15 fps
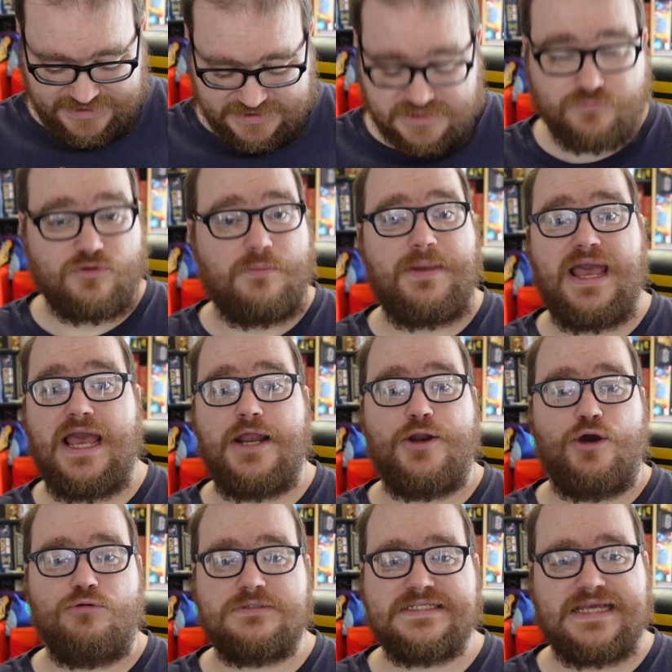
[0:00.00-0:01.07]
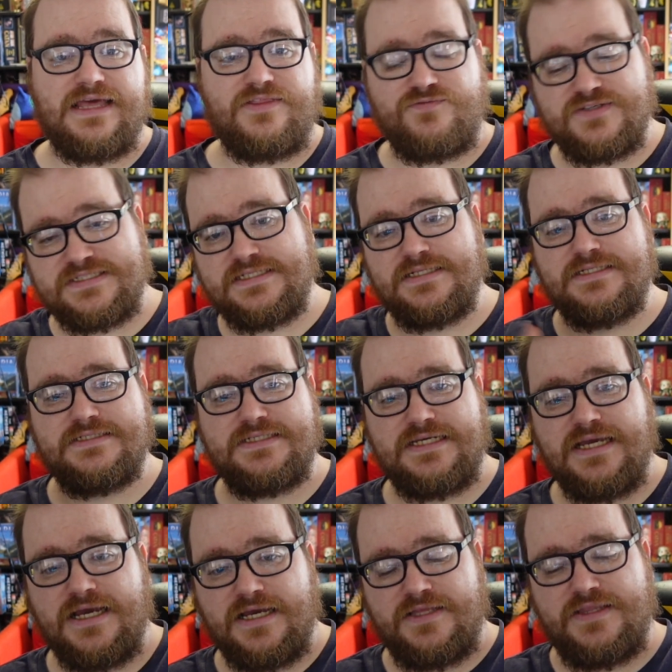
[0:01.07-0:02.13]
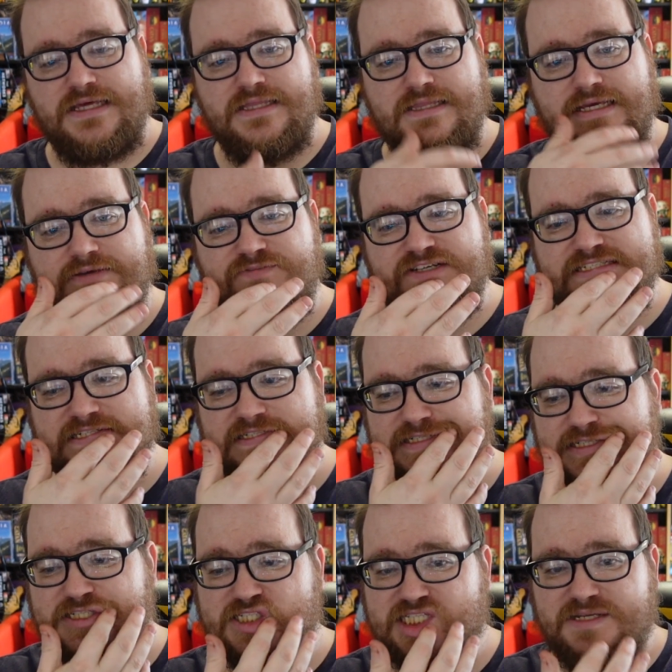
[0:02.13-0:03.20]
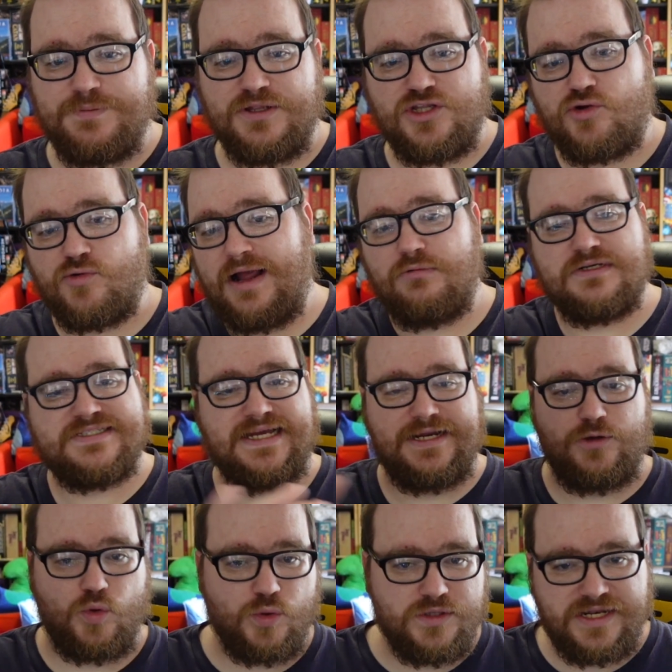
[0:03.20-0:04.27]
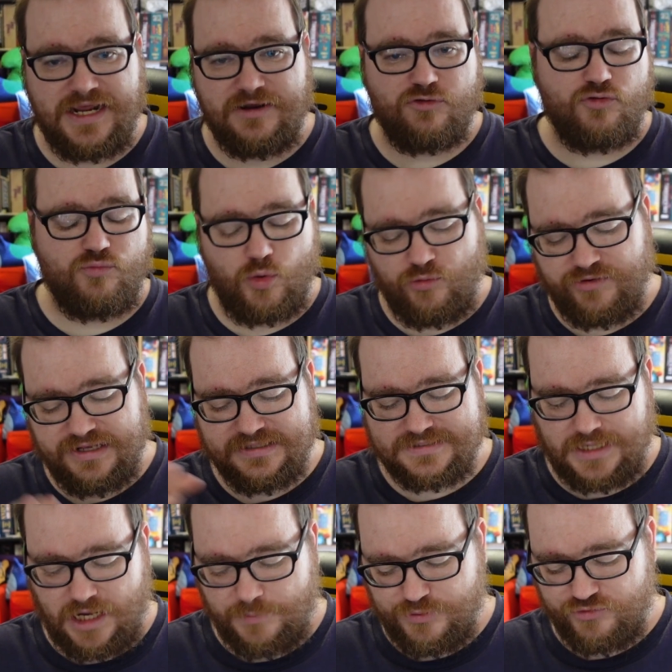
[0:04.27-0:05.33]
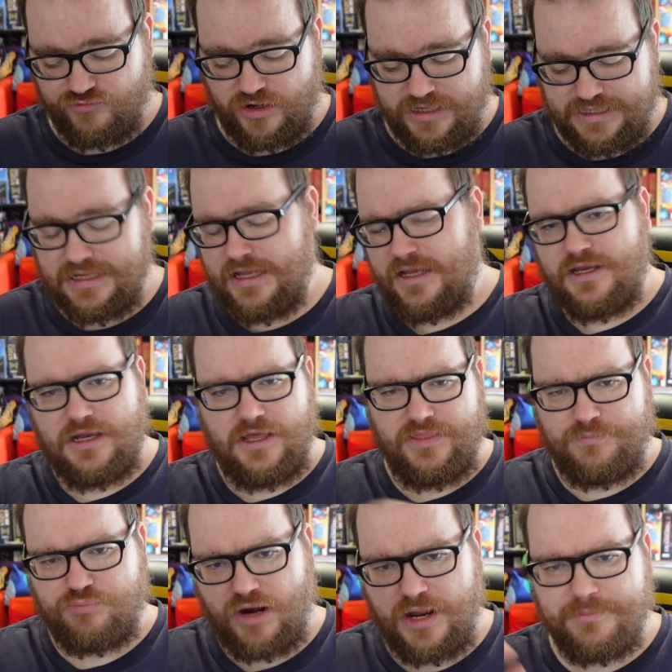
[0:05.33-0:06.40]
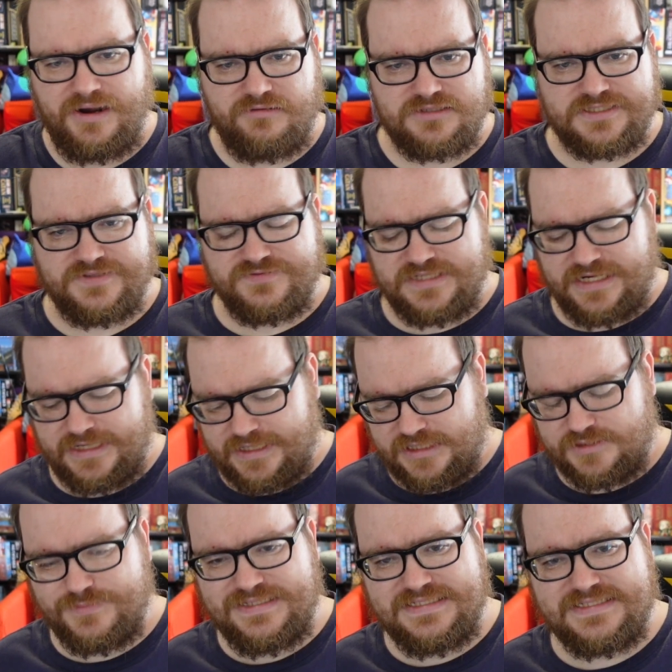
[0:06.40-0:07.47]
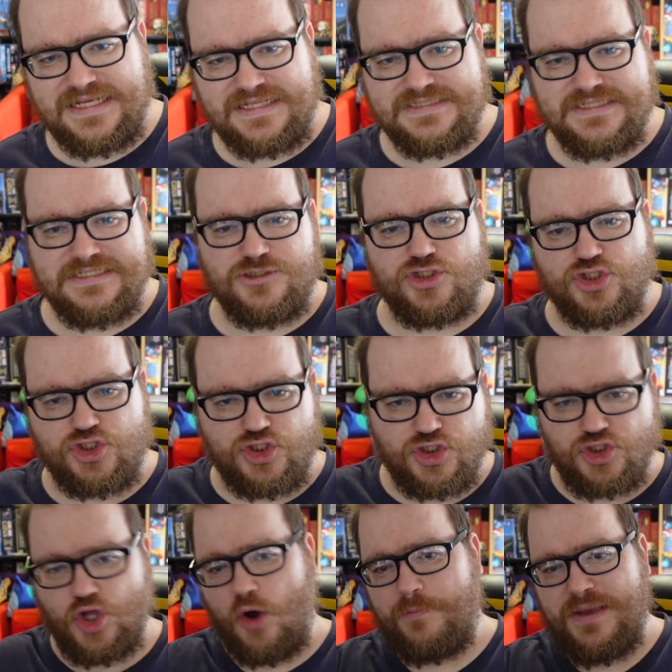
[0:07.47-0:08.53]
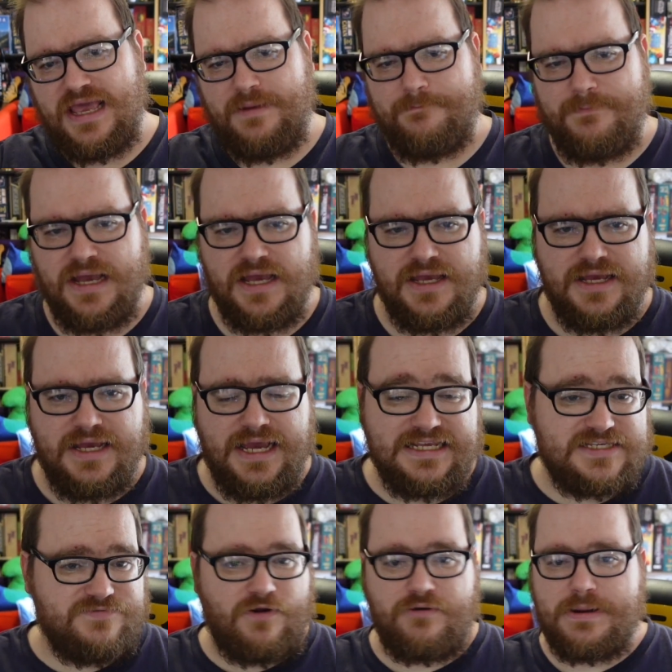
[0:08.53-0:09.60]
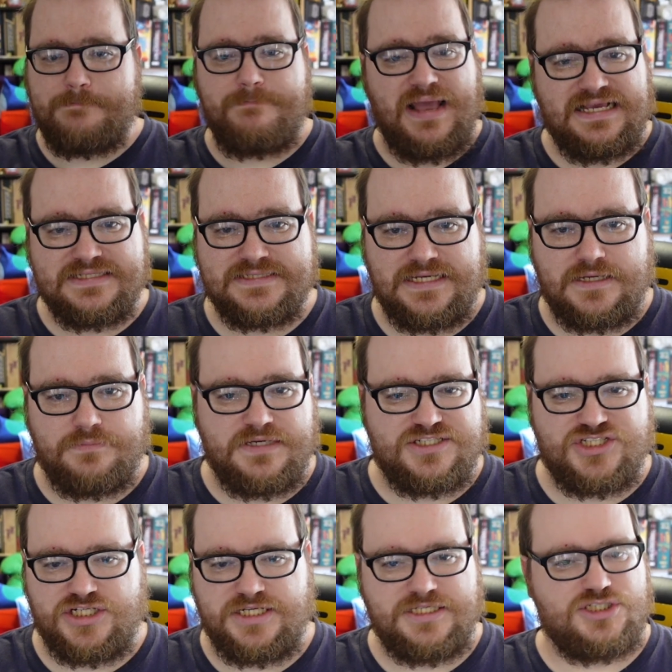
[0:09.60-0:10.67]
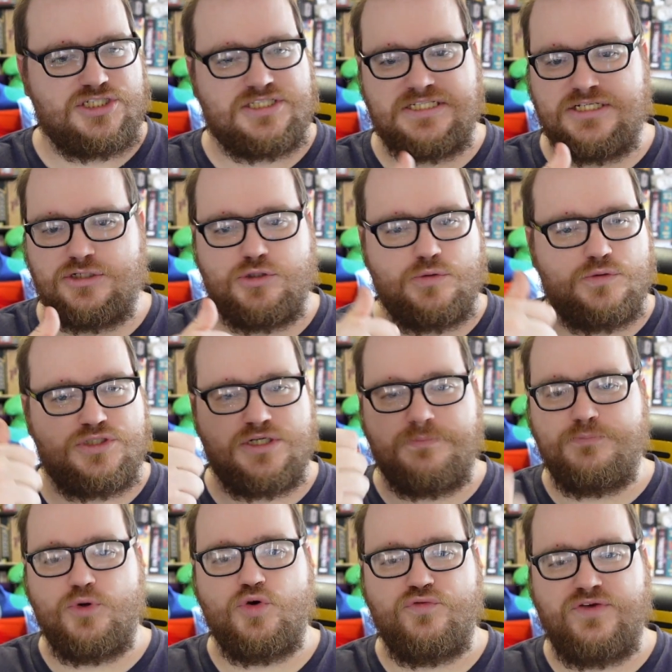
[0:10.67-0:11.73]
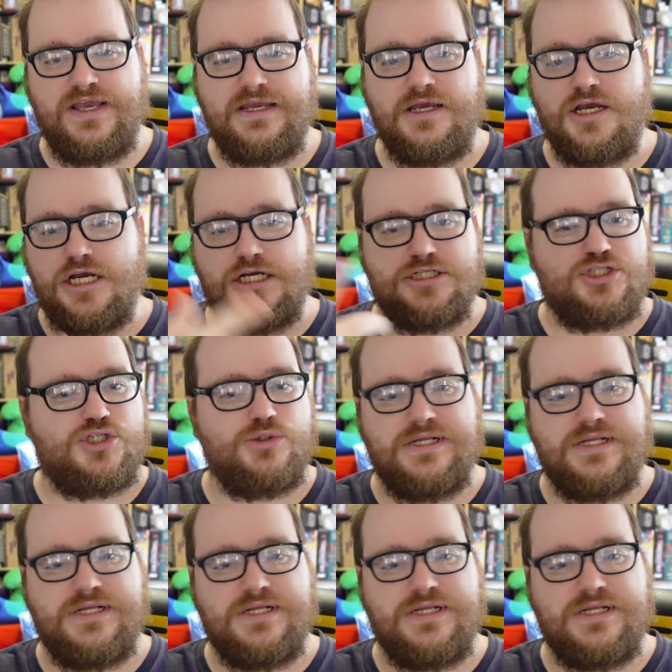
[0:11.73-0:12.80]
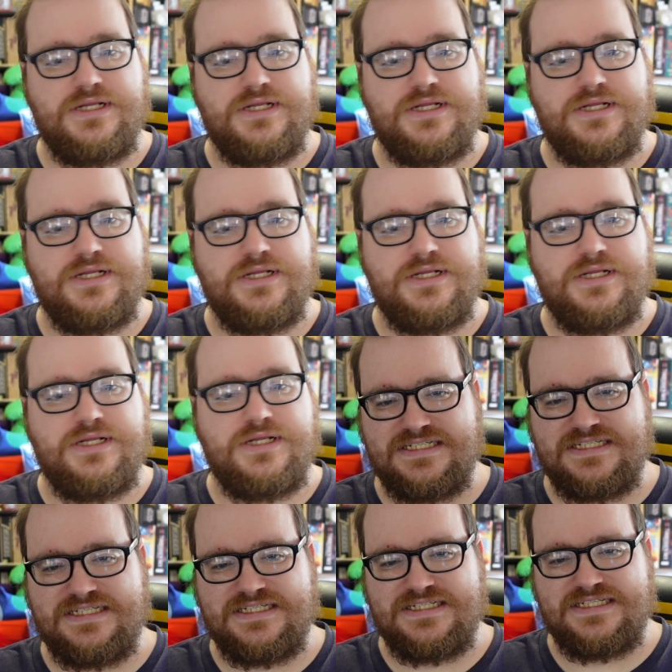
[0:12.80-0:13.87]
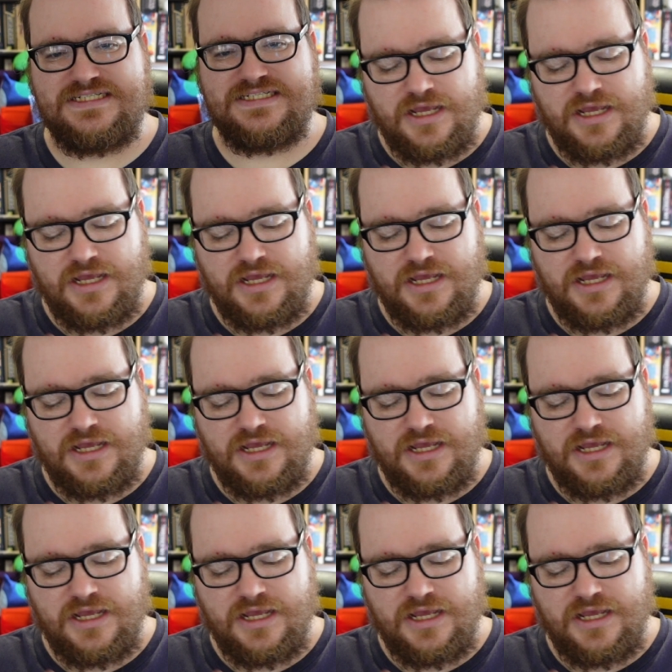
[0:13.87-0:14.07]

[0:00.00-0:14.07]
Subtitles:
some repair nodes to get the facility that's deep underground containing all the Necron warriors up and running, and the Primaris Lieutenant has been sent in to stop him. It's a very basic mission. It just includes your moving, shooting, allocating wounds, etc.